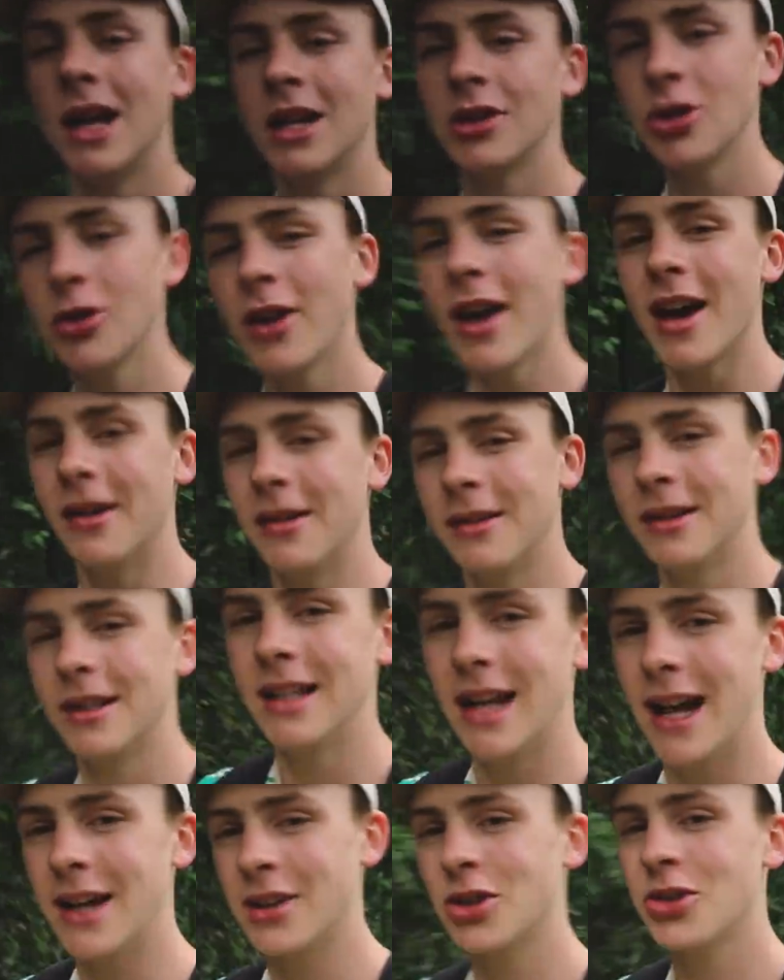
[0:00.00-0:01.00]
So yeah,
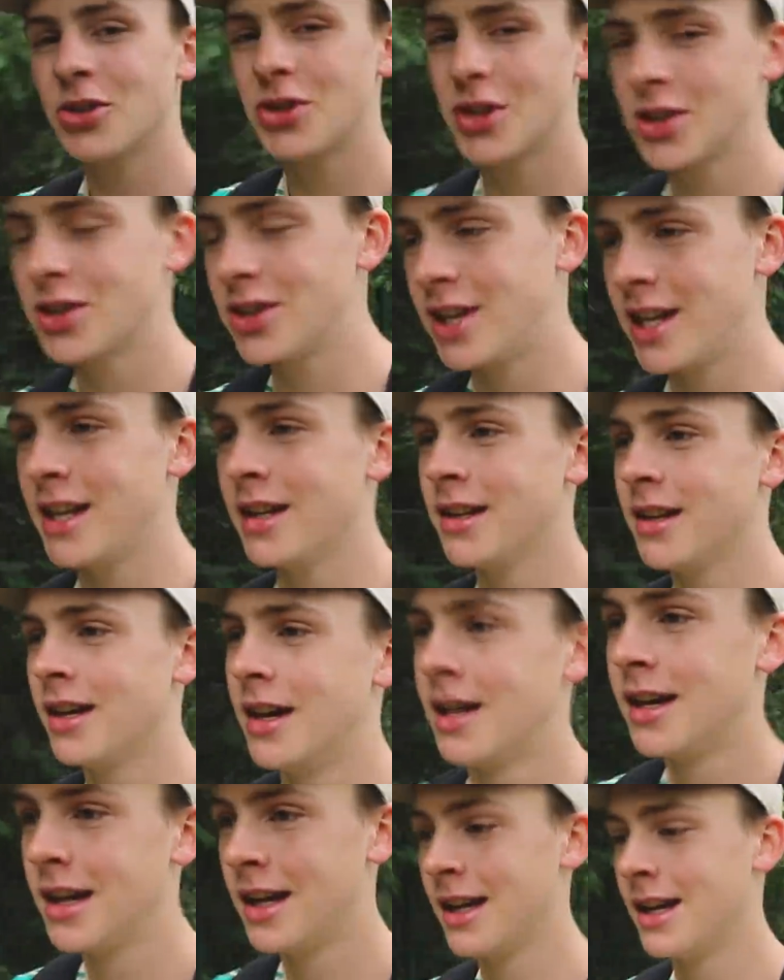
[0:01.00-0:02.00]
I turned 16,
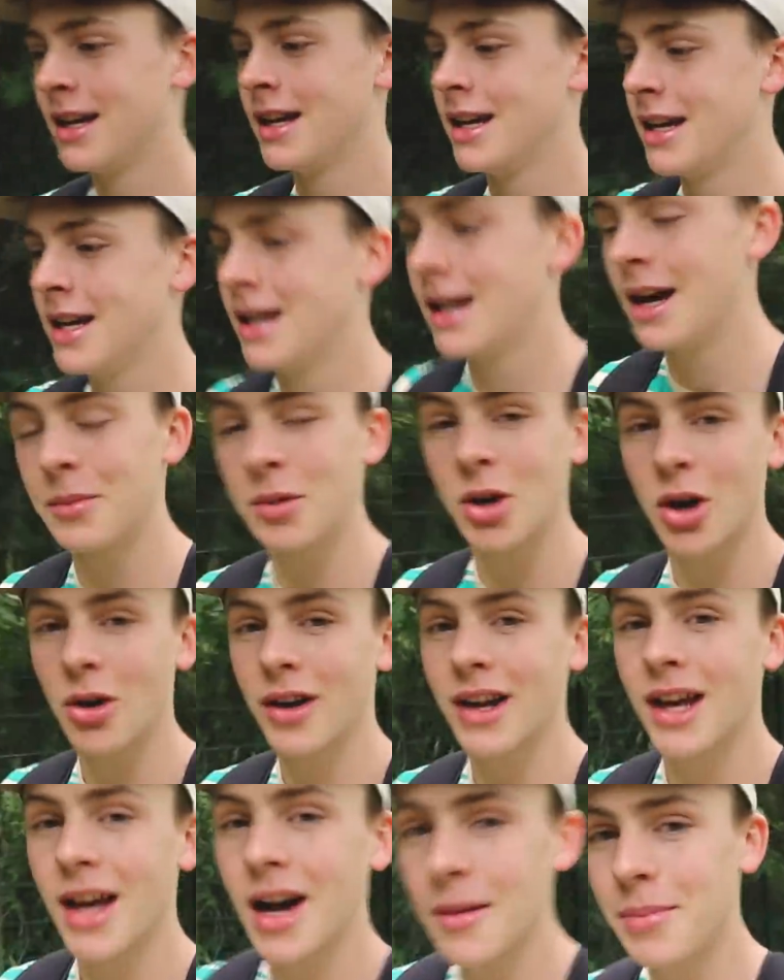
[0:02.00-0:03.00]
I'm
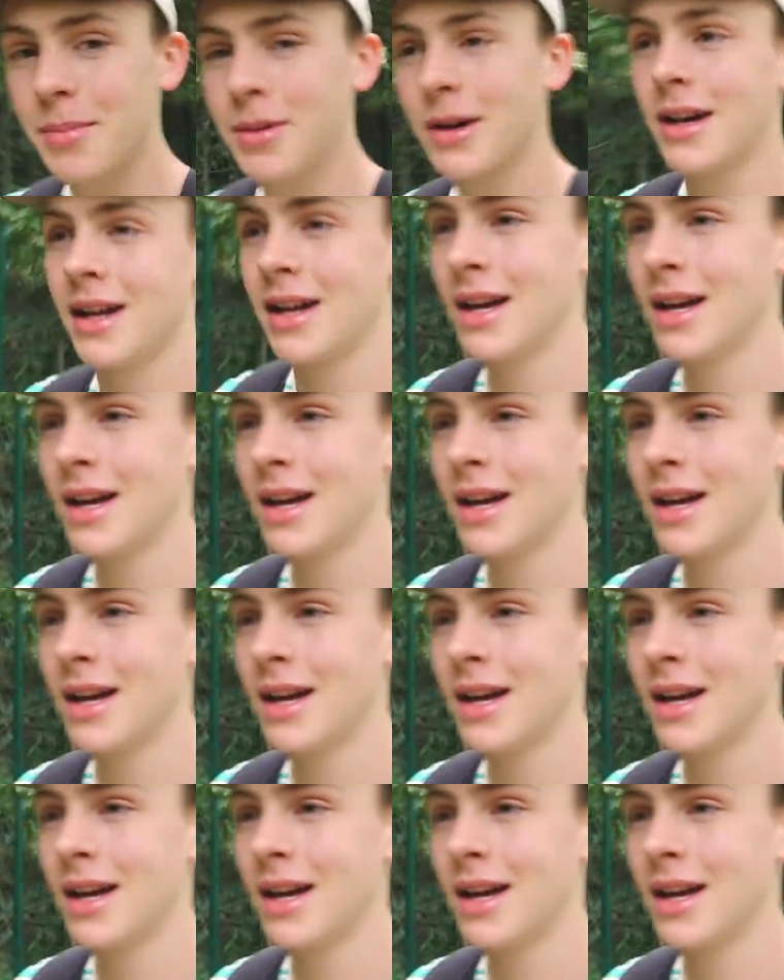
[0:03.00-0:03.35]
growing up.